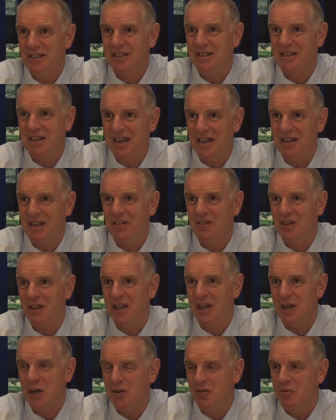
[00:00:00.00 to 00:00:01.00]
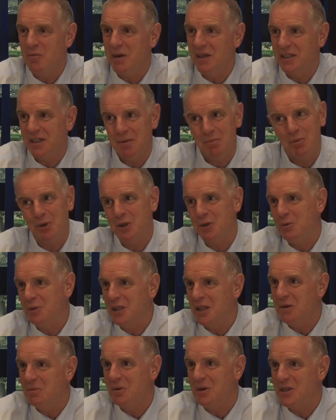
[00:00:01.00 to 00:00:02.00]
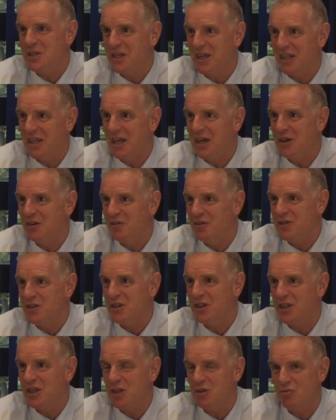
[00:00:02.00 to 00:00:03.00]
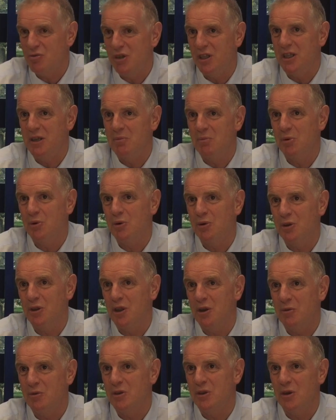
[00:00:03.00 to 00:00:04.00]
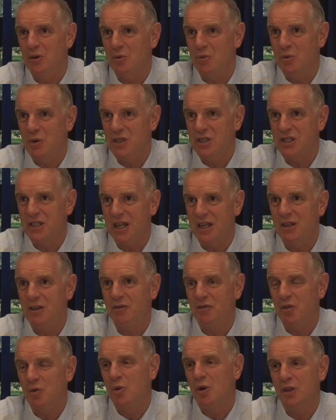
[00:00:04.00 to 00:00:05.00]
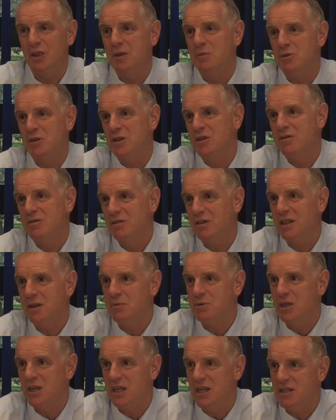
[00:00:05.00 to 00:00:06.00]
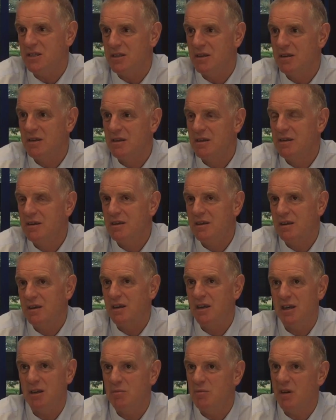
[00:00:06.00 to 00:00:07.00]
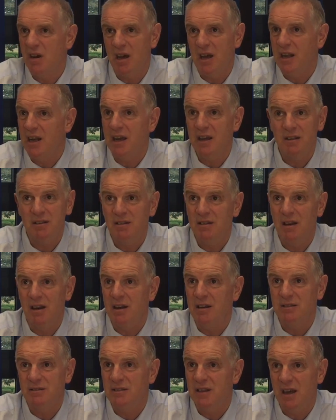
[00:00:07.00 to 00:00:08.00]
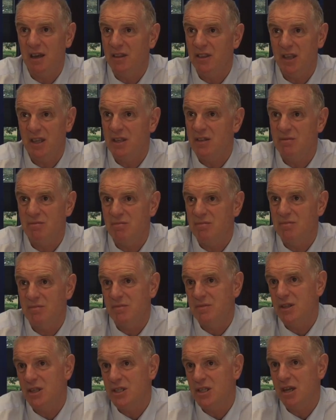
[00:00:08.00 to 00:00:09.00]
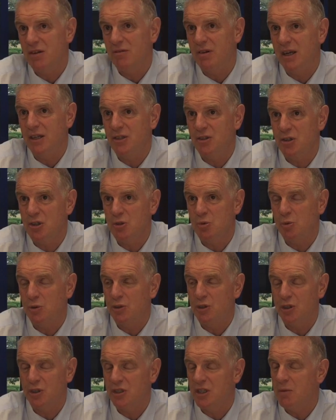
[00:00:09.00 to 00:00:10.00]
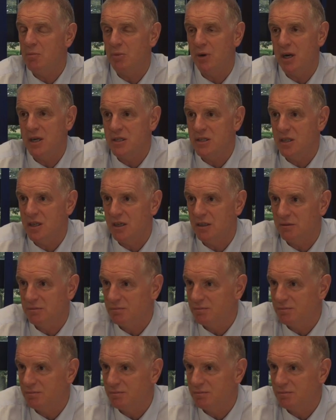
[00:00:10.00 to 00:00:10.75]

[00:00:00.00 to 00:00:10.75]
kind of, if you like, over my dead body, will anybody take that off us? I think it's really important that we stand up for what Lipson is, and I think the Wragg Trust will just embrace that.